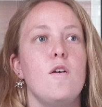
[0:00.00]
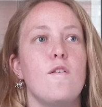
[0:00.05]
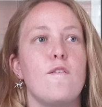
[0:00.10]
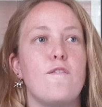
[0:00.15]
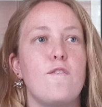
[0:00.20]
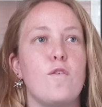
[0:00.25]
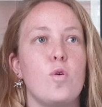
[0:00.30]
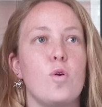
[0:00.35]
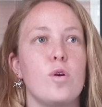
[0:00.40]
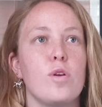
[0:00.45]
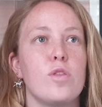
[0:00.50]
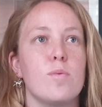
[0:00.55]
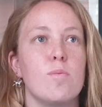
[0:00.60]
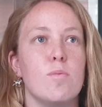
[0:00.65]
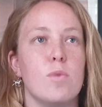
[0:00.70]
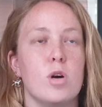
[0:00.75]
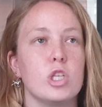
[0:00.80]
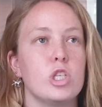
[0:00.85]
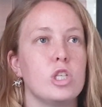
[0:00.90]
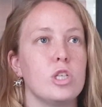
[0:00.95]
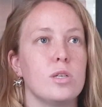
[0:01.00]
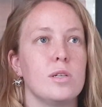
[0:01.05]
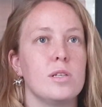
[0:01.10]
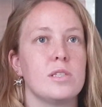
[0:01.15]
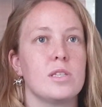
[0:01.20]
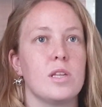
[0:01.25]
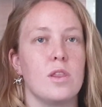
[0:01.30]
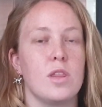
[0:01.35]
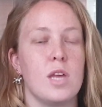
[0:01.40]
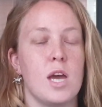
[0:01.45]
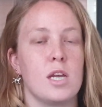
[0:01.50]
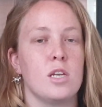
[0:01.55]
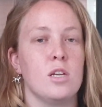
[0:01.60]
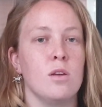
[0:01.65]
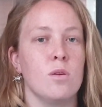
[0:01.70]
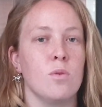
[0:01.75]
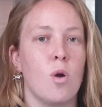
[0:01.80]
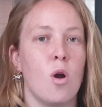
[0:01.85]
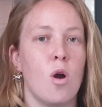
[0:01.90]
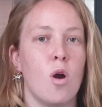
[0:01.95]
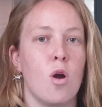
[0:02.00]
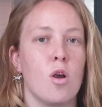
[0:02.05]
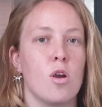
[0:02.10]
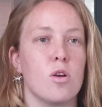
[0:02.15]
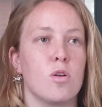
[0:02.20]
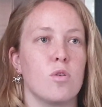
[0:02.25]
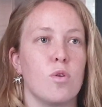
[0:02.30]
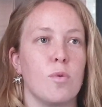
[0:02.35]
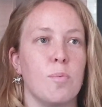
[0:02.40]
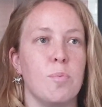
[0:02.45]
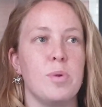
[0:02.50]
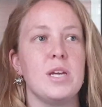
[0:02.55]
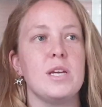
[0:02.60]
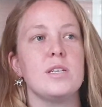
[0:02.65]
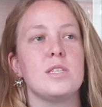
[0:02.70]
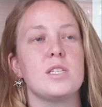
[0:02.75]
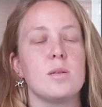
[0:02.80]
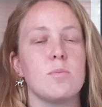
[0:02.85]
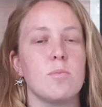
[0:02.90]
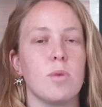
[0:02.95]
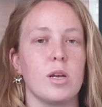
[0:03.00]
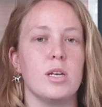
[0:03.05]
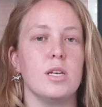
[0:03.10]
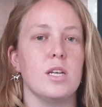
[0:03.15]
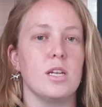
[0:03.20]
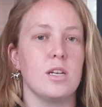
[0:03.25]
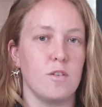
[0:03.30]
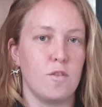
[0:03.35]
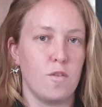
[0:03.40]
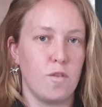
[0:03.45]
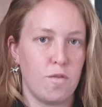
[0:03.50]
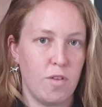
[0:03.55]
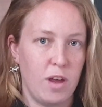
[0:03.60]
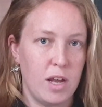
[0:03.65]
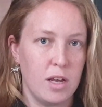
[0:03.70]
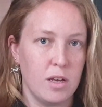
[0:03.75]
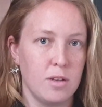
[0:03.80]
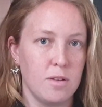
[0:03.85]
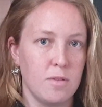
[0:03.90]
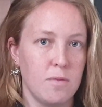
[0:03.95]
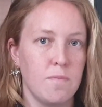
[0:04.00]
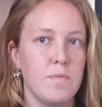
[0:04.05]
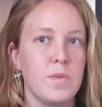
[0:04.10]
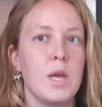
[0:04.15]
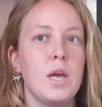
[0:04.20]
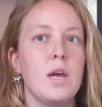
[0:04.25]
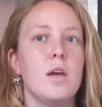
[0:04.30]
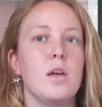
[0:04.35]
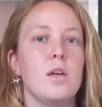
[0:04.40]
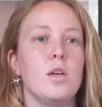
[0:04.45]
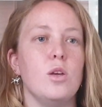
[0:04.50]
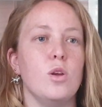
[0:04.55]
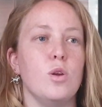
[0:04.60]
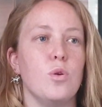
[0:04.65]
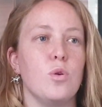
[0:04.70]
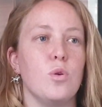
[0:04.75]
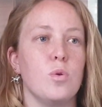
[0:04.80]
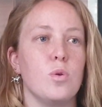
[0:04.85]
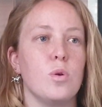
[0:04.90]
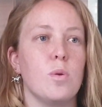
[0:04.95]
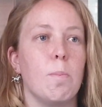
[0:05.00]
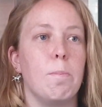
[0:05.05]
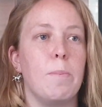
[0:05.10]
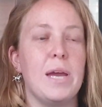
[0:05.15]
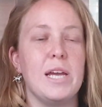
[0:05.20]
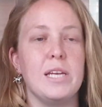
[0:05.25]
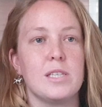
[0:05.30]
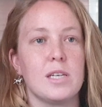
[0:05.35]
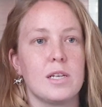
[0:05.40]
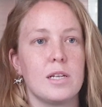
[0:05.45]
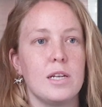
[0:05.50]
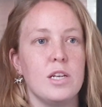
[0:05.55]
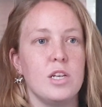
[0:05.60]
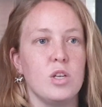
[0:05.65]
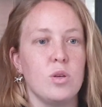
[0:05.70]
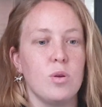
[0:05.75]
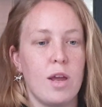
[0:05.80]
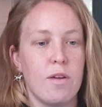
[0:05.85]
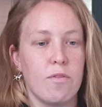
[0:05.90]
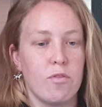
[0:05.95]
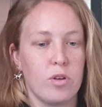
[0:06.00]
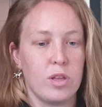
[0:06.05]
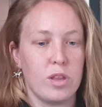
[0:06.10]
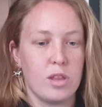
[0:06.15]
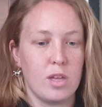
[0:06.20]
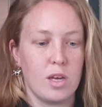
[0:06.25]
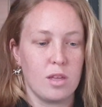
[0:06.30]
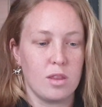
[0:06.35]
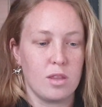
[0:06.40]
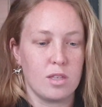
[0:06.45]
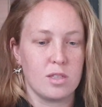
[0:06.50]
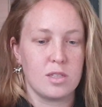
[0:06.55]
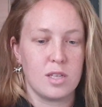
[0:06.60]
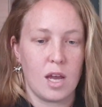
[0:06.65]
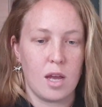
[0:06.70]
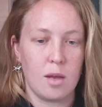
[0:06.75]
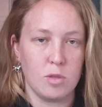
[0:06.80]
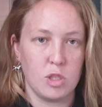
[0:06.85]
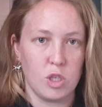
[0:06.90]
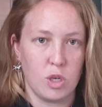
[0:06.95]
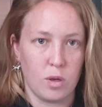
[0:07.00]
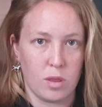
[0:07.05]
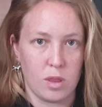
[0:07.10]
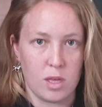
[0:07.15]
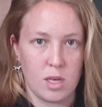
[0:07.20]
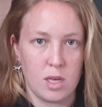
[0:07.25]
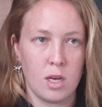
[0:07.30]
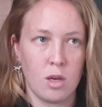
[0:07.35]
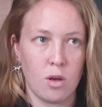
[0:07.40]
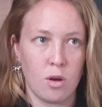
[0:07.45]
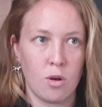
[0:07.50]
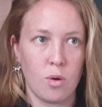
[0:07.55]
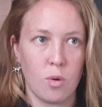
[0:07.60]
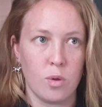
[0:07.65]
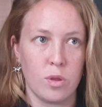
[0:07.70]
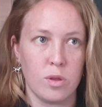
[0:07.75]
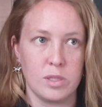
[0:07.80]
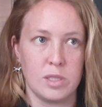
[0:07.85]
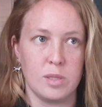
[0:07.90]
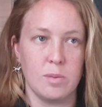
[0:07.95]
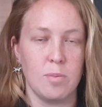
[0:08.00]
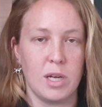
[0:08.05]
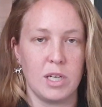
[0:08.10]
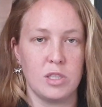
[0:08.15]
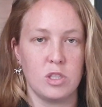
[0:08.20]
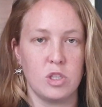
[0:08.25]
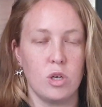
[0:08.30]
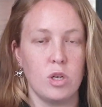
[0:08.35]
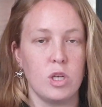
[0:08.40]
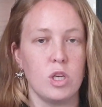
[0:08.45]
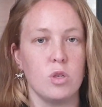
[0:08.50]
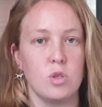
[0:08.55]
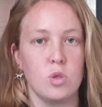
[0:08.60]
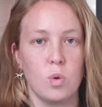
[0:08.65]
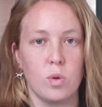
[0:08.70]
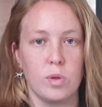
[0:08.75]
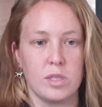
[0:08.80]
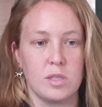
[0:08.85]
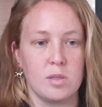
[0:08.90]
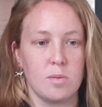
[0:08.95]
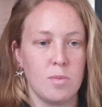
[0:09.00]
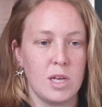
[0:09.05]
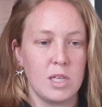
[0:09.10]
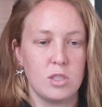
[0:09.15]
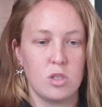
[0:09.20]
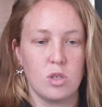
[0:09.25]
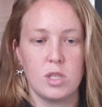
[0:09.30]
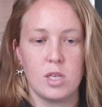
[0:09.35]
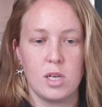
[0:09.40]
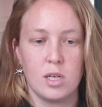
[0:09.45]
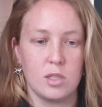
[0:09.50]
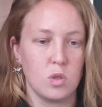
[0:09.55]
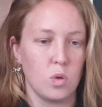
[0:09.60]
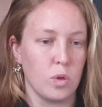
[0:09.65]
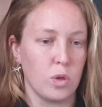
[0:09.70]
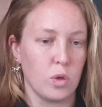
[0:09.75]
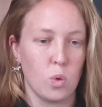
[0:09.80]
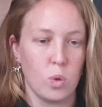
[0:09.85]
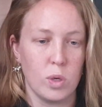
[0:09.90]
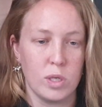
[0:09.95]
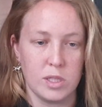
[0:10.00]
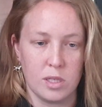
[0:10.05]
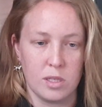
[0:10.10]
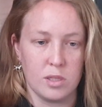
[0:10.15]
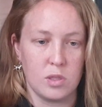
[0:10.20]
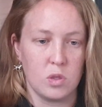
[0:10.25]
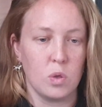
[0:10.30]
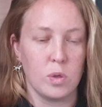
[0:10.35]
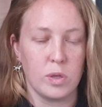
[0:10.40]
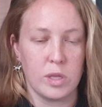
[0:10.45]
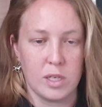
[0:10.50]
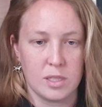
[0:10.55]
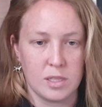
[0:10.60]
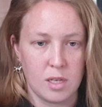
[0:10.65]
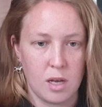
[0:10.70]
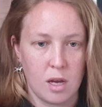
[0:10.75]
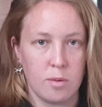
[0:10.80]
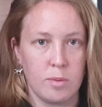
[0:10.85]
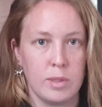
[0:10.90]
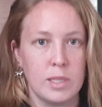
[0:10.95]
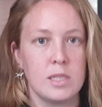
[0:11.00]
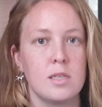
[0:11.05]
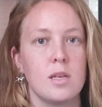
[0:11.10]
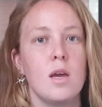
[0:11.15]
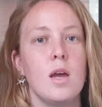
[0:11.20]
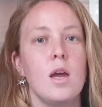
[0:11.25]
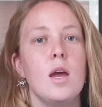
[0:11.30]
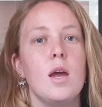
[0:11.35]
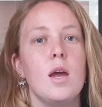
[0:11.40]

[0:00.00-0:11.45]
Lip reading: For the modules that you are repeating but didn't fail, you basically do everything the same during the year or the semester. You do all the semester tests, all the quizzes, all the assignments.